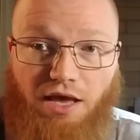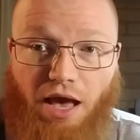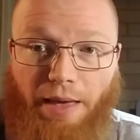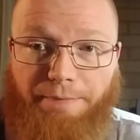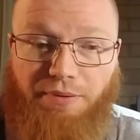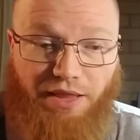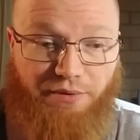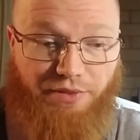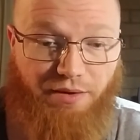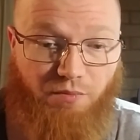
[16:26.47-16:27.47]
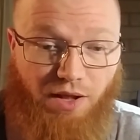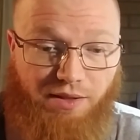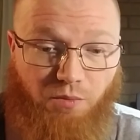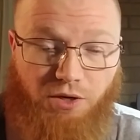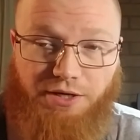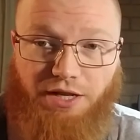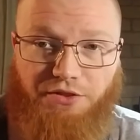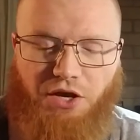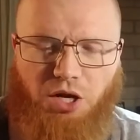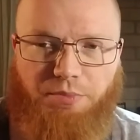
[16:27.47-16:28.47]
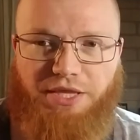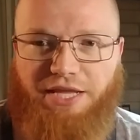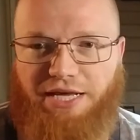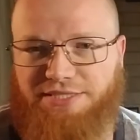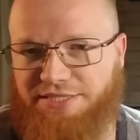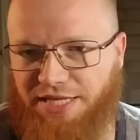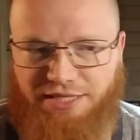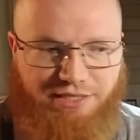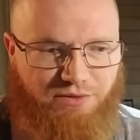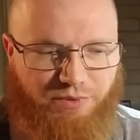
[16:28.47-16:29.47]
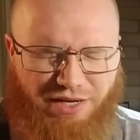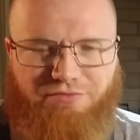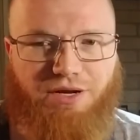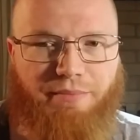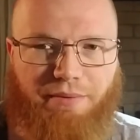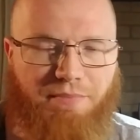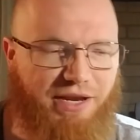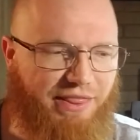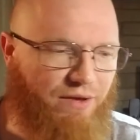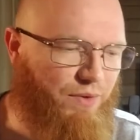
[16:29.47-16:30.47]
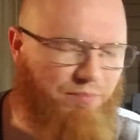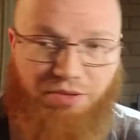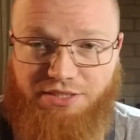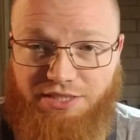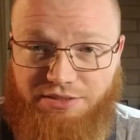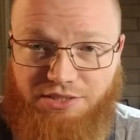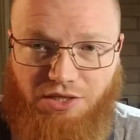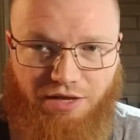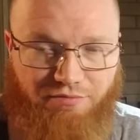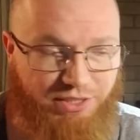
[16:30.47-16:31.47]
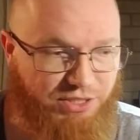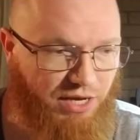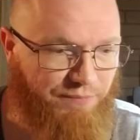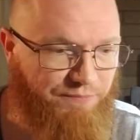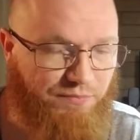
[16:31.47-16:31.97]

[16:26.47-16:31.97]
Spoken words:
I play with them while I'm working on the army, and then I sell it or whatever. I make money that way. Plus, I still have my job,